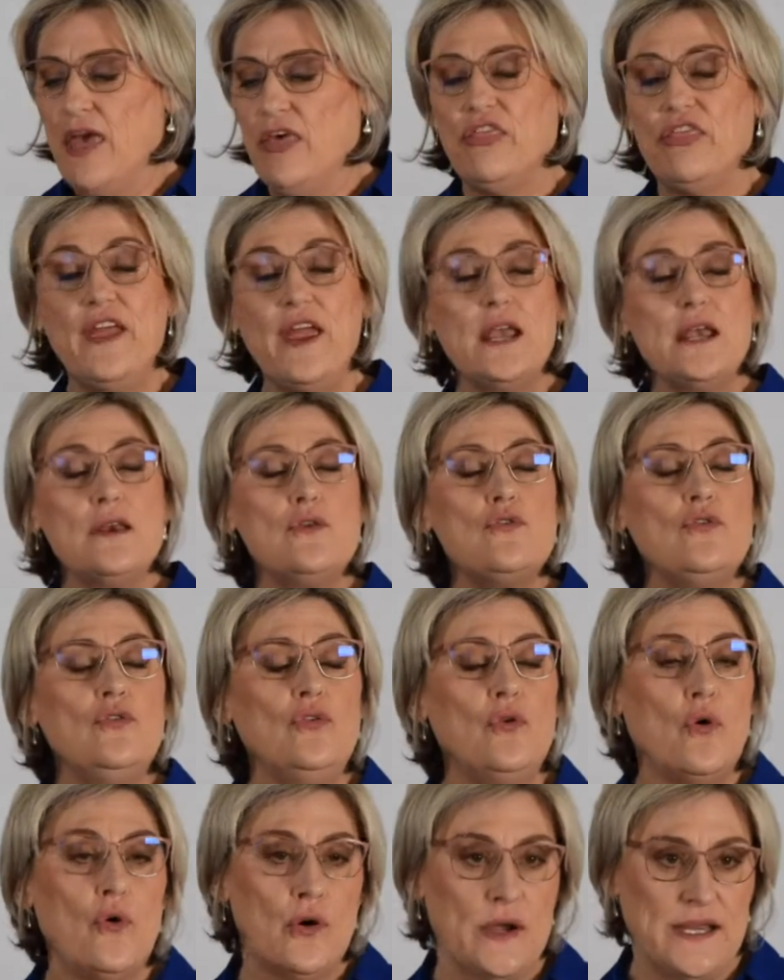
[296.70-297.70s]
Then
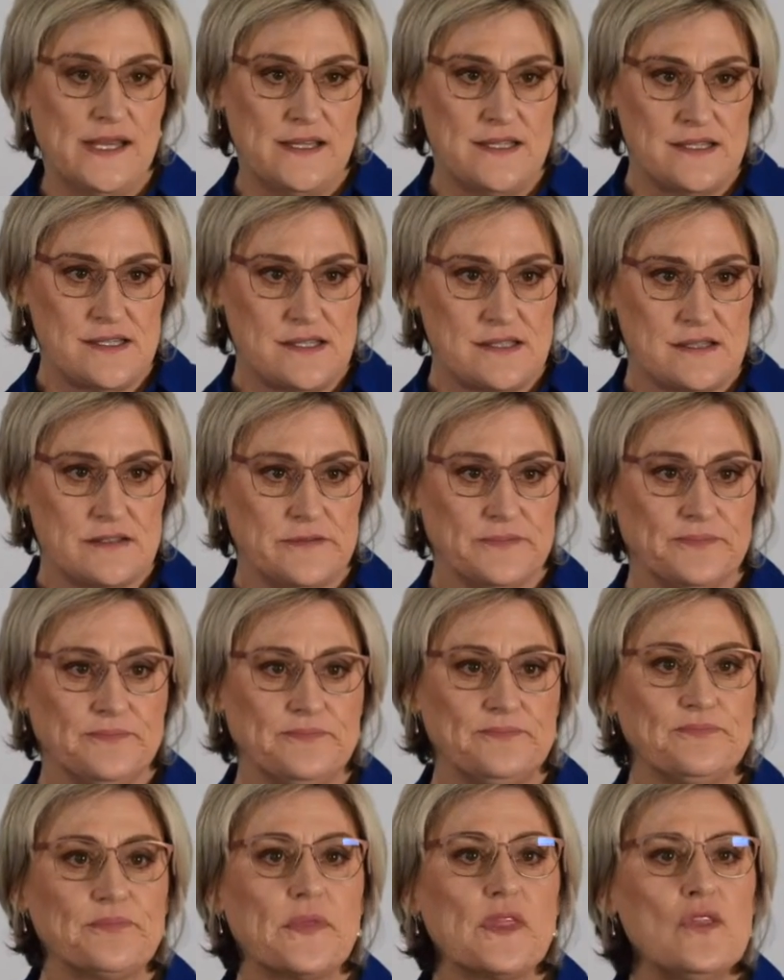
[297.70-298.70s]
noise.
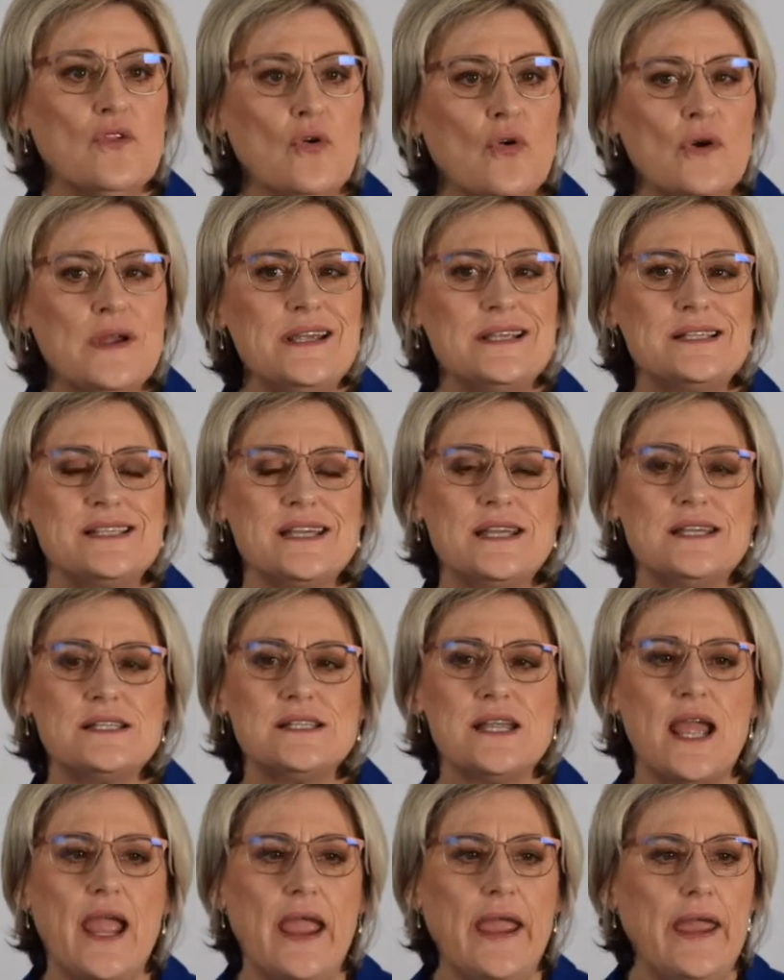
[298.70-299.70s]
Noise
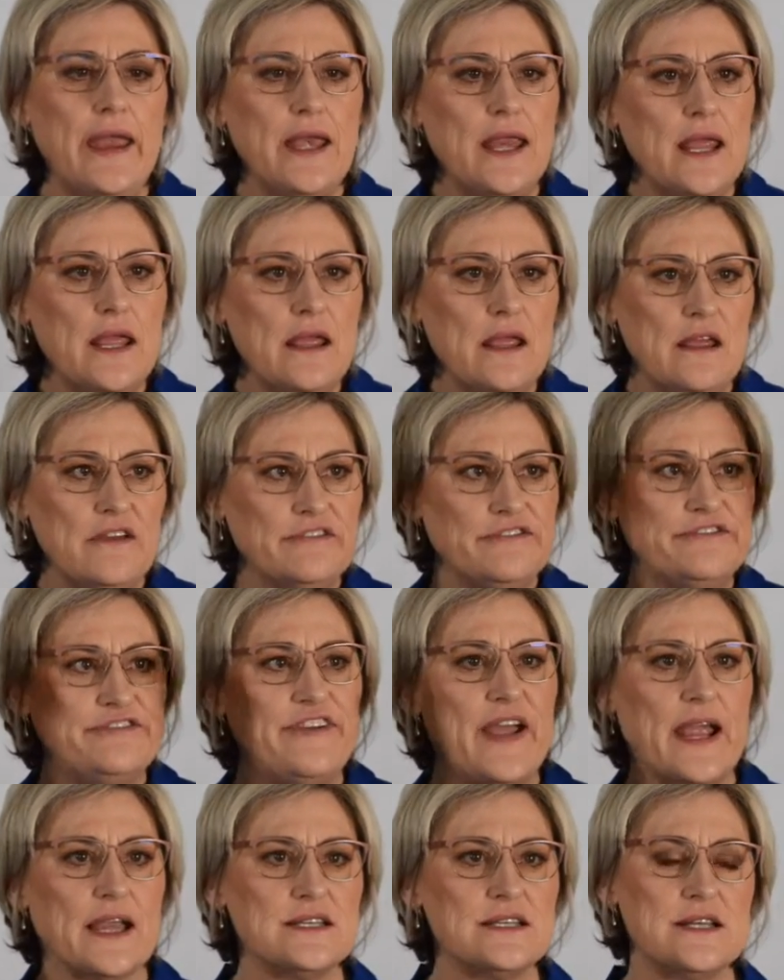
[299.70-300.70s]
is any
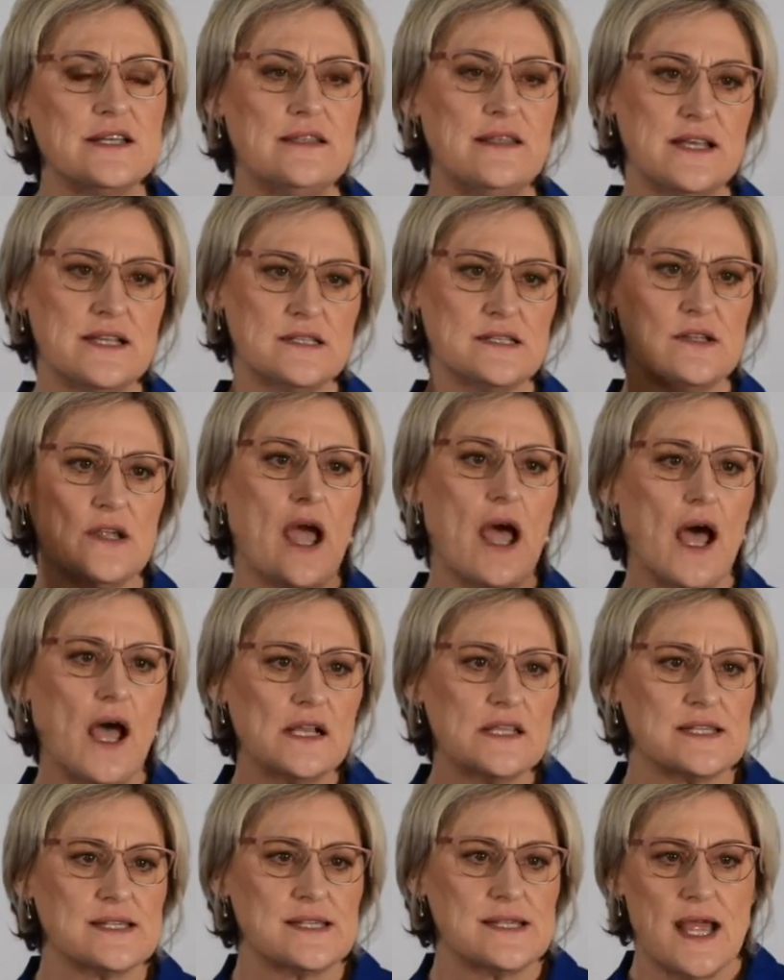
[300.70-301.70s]
factor that's
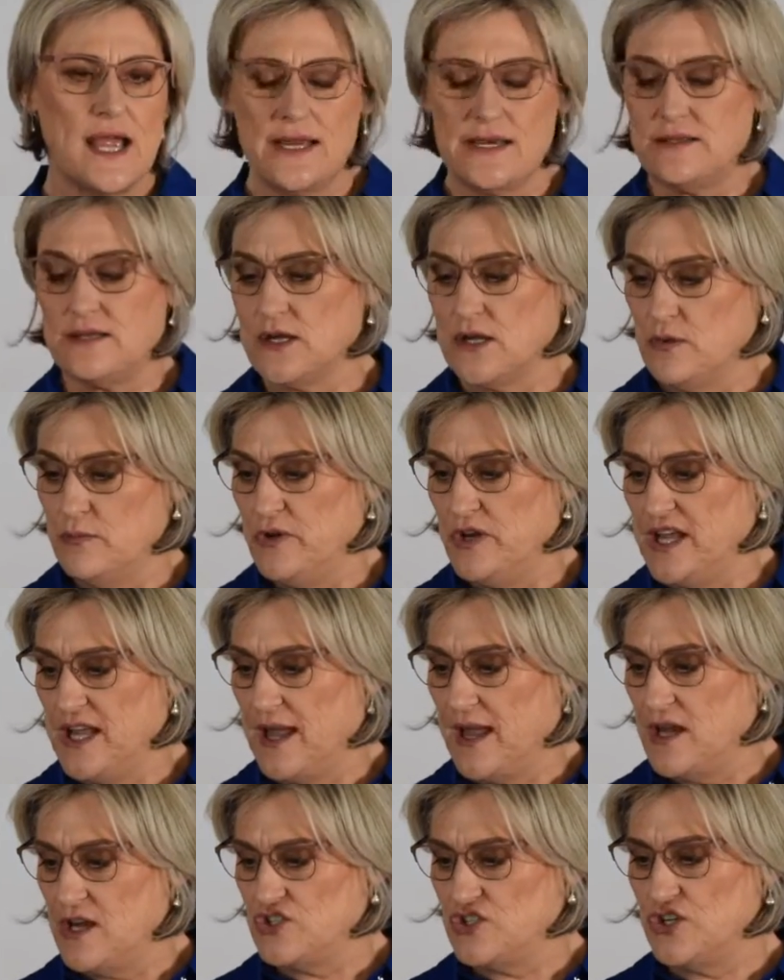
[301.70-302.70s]
outside the
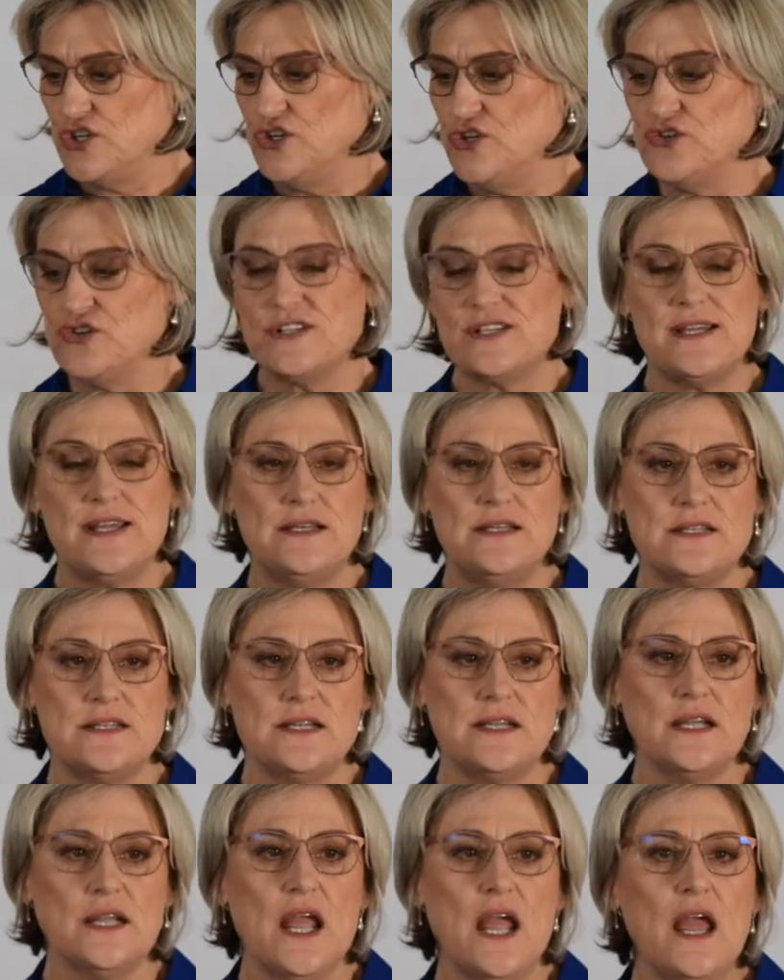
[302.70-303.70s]
communication you're
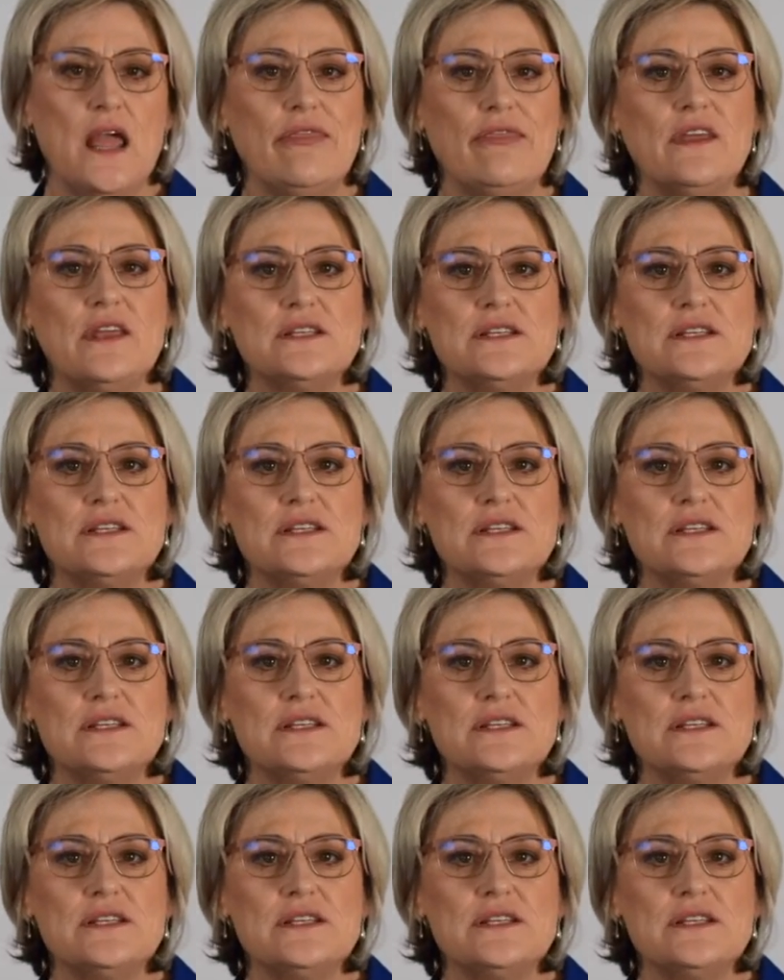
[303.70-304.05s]
sending. the